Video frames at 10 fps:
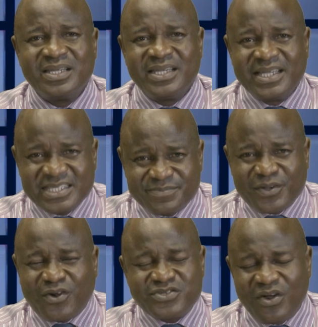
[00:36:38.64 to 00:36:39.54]
It is
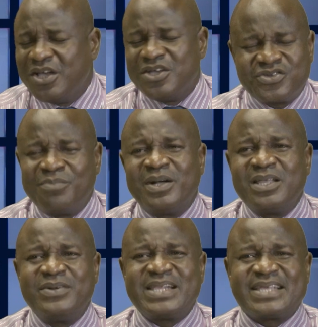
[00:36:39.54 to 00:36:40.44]
because of... Somebody
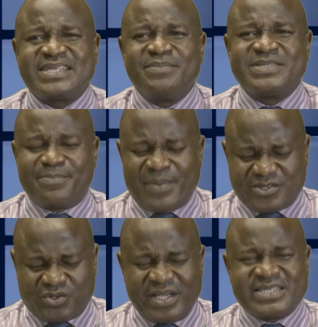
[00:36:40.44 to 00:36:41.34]
will now tell me, say,
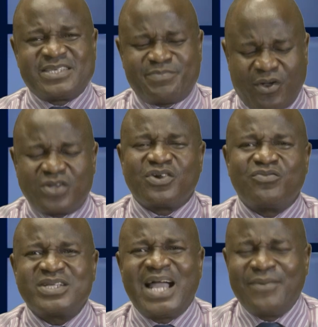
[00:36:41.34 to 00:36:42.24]
Pastor, it is because of
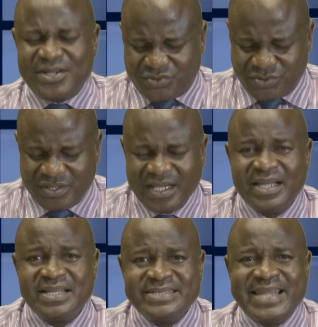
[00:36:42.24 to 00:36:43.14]
what I went through
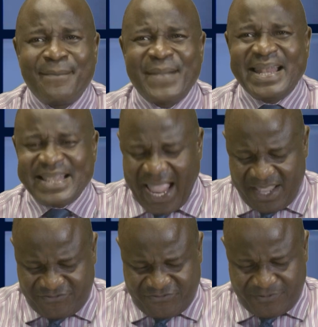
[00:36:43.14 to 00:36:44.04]
that my
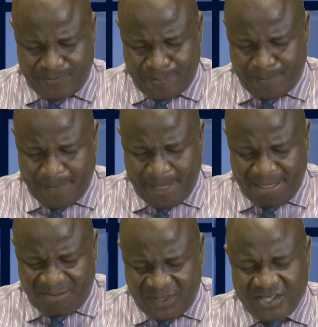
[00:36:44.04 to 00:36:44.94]
life
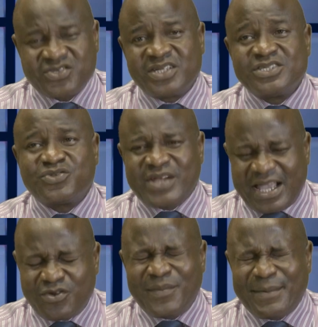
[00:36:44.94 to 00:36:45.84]
is nothing to
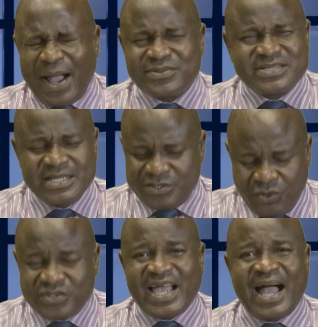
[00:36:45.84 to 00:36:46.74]
write home about.
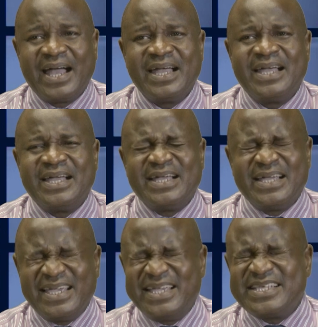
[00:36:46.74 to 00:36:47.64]
No, sir.
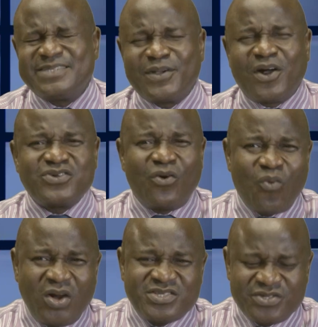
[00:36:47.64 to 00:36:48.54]
It is because of
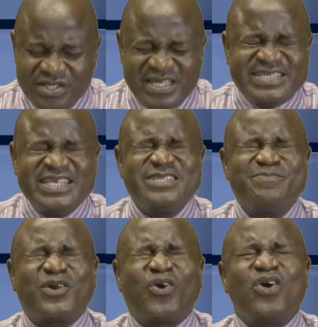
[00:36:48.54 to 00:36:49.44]
what you... It is
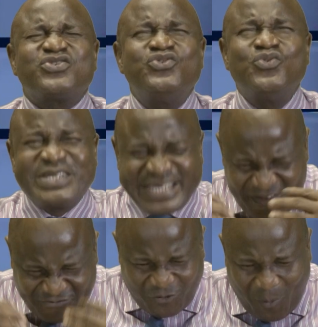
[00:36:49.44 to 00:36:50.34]
because you
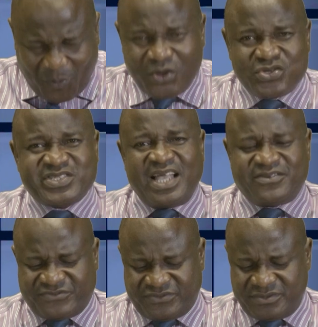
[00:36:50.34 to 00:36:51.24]
gave up on
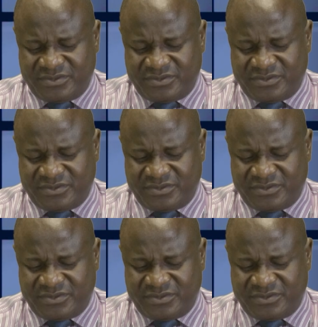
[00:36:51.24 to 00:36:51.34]
yourself.